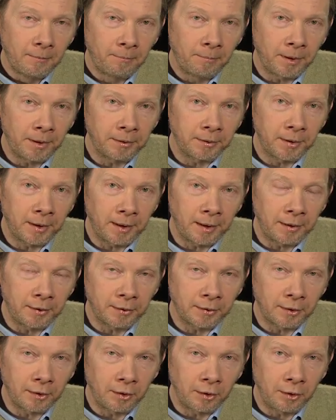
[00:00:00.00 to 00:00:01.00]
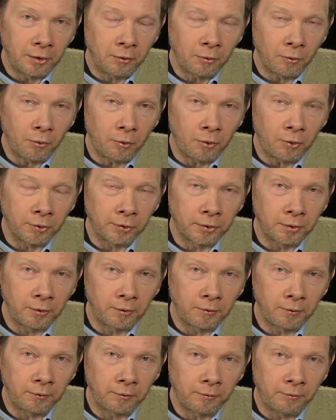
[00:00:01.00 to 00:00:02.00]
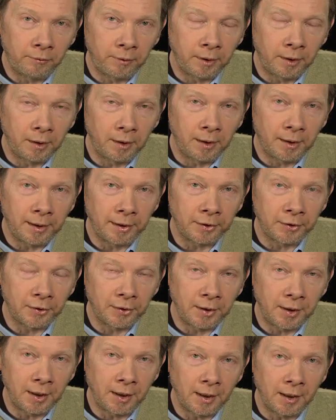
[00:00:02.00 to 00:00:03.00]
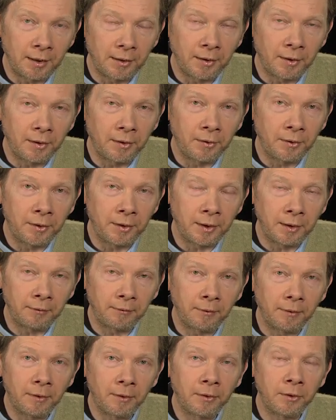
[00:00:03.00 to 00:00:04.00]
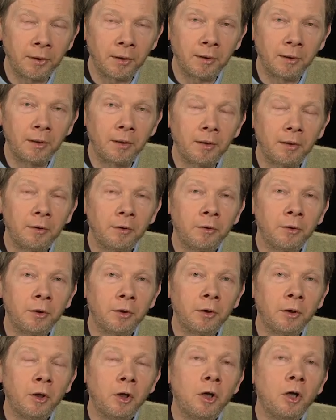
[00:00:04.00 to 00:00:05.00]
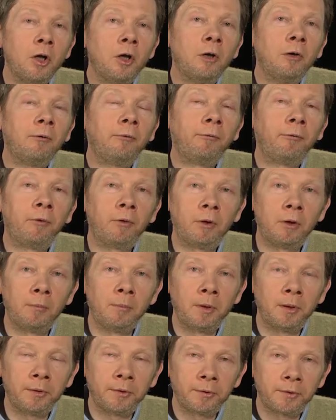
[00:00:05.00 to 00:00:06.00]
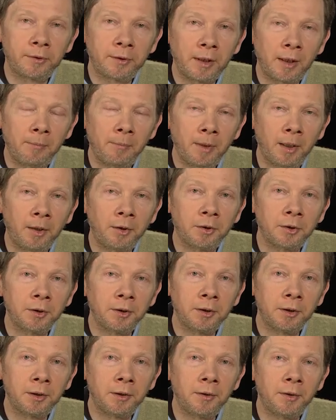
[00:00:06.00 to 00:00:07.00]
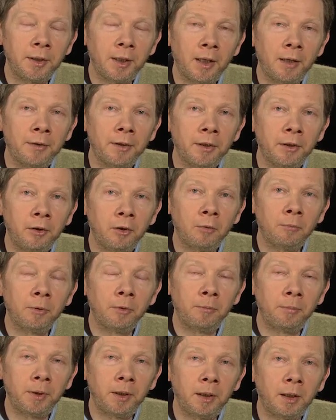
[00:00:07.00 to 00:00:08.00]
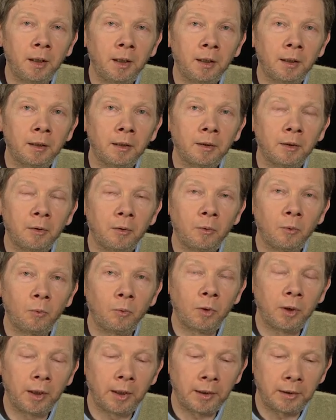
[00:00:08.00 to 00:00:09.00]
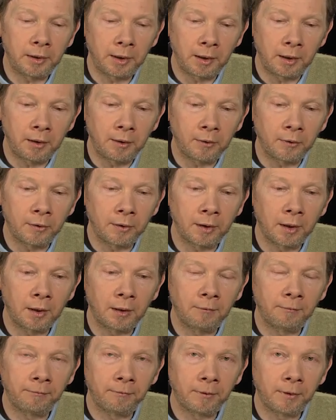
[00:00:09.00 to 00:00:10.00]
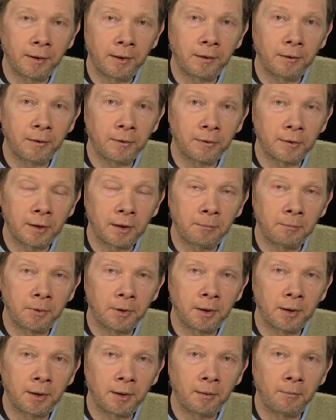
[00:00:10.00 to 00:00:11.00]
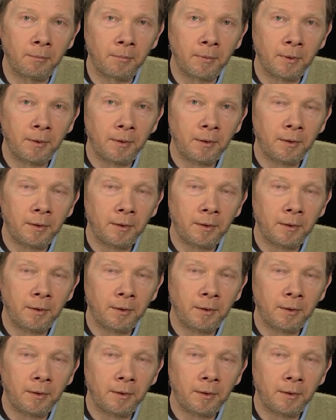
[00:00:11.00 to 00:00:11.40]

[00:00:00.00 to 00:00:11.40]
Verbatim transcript: But there is, you also realize the, the, the, the formless dimension in the other human being and in yourself at the same time.